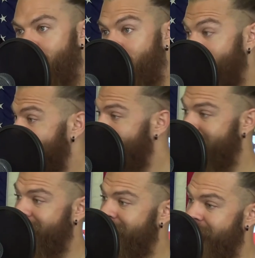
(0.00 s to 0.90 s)
you know,
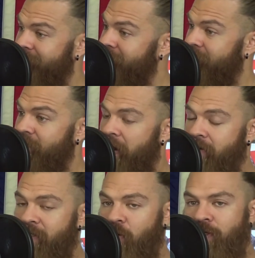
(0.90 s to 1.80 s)
to the
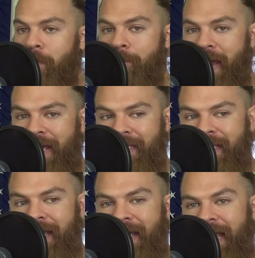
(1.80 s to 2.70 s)
finals, in order to make it
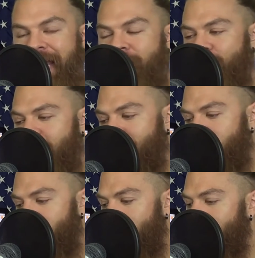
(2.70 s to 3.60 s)
in the shape that
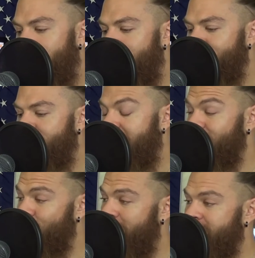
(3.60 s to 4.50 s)
you are.
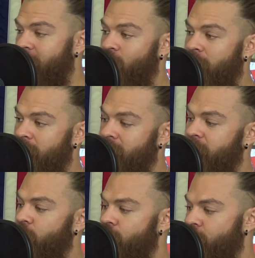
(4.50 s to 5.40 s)
It's resting well.
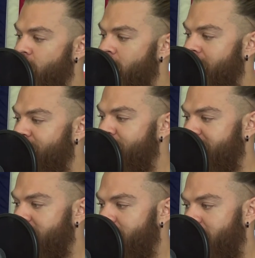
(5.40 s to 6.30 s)
It's doing your yoga and
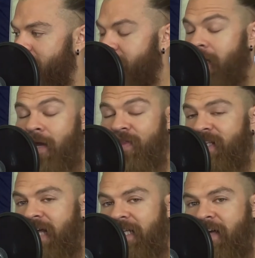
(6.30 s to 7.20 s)
flexibility.
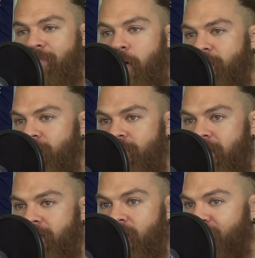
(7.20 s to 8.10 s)
These guys have posing
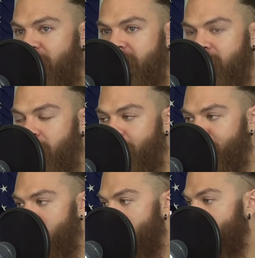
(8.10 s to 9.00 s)
routines. They're flexible.
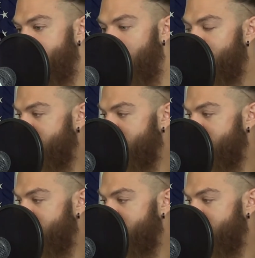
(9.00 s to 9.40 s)
Some